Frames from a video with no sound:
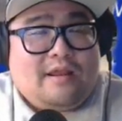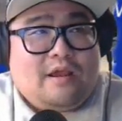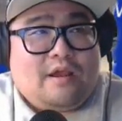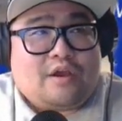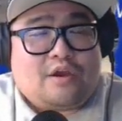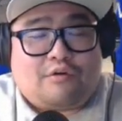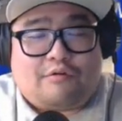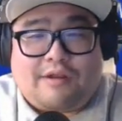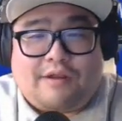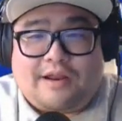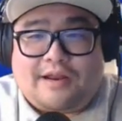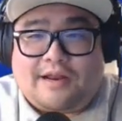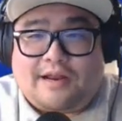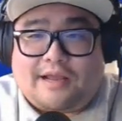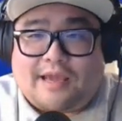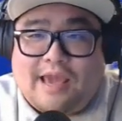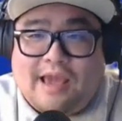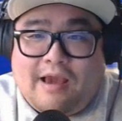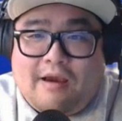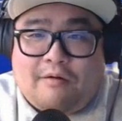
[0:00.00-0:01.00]
created an
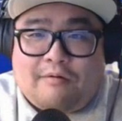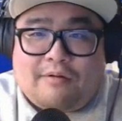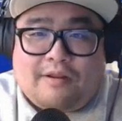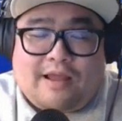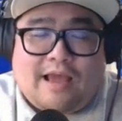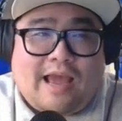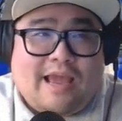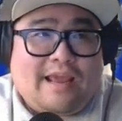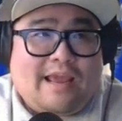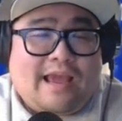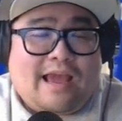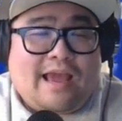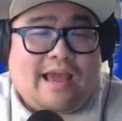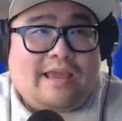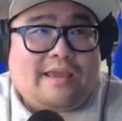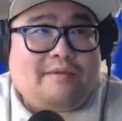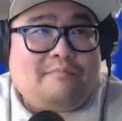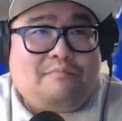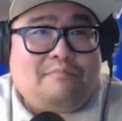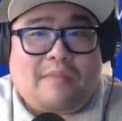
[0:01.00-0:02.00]
account.
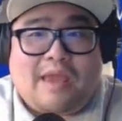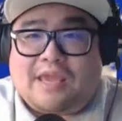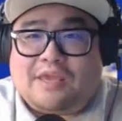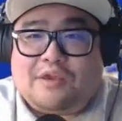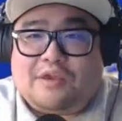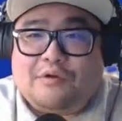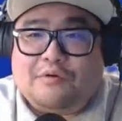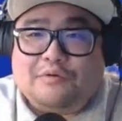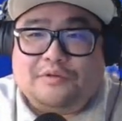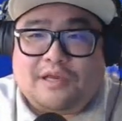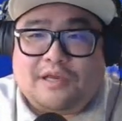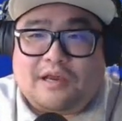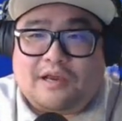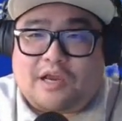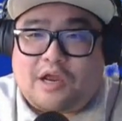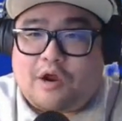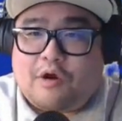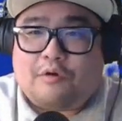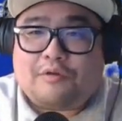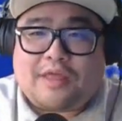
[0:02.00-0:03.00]
I may use a
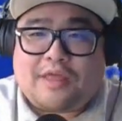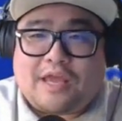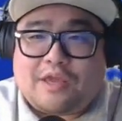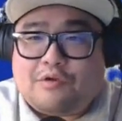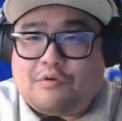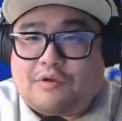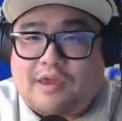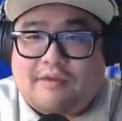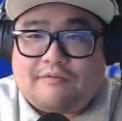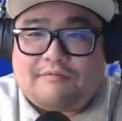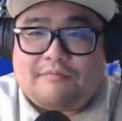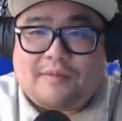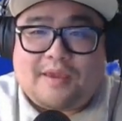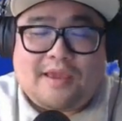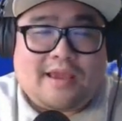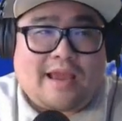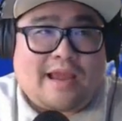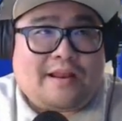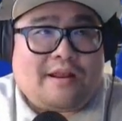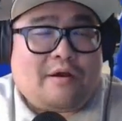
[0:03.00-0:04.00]
code that you give
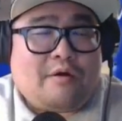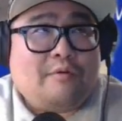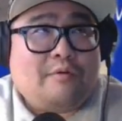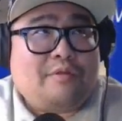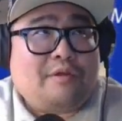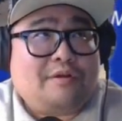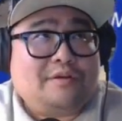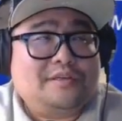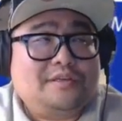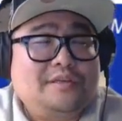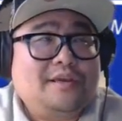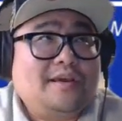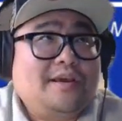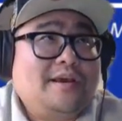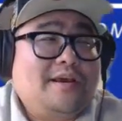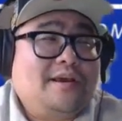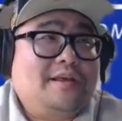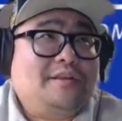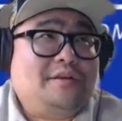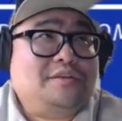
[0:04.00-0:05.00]
me. I know there's
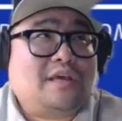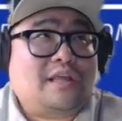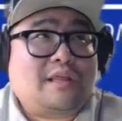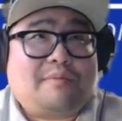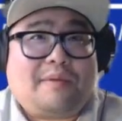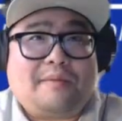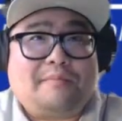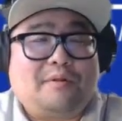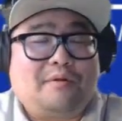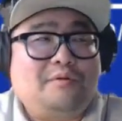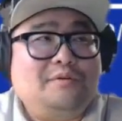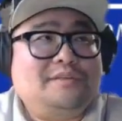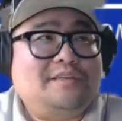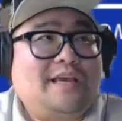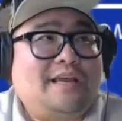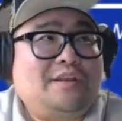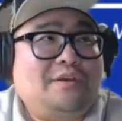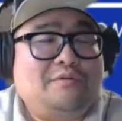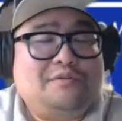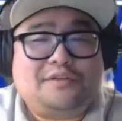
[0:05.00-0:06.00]
other people who
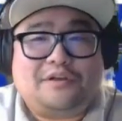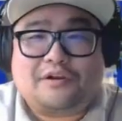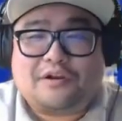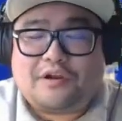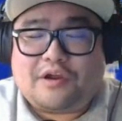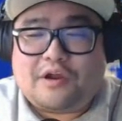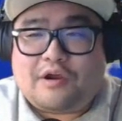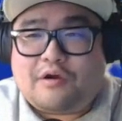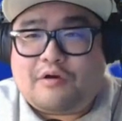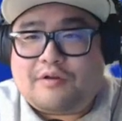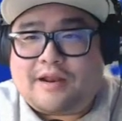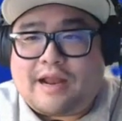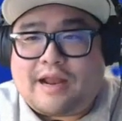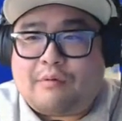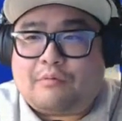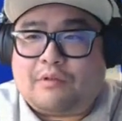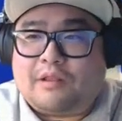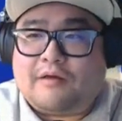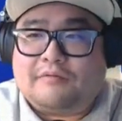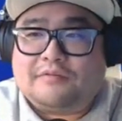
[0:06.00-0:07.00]
said use their code, and I
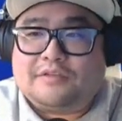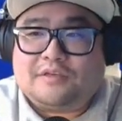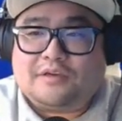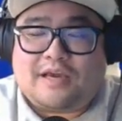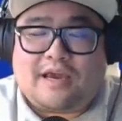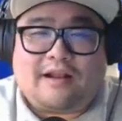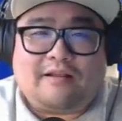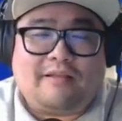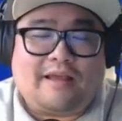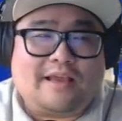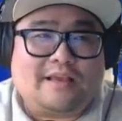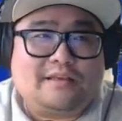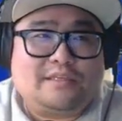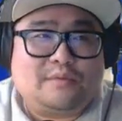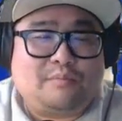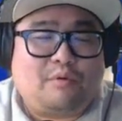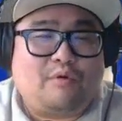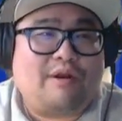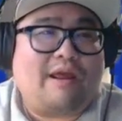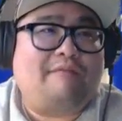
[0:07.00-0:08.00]
would love to kind of like
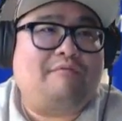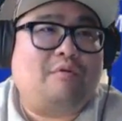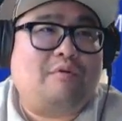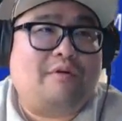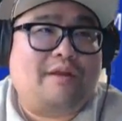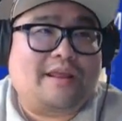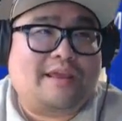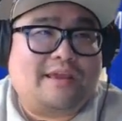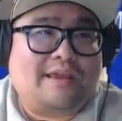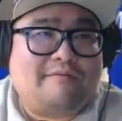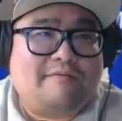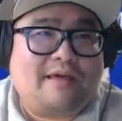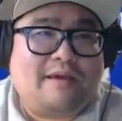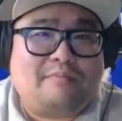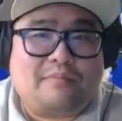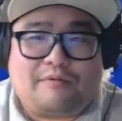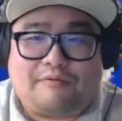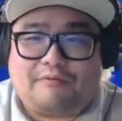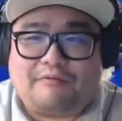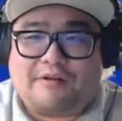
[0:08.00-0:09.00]
support everyone and give
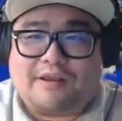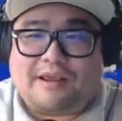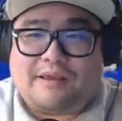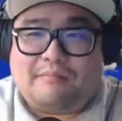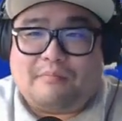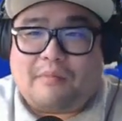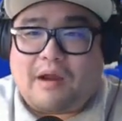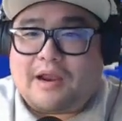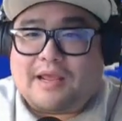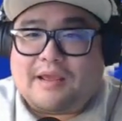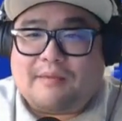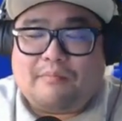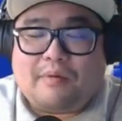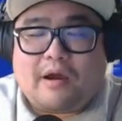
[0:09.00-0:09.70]
them the free money, but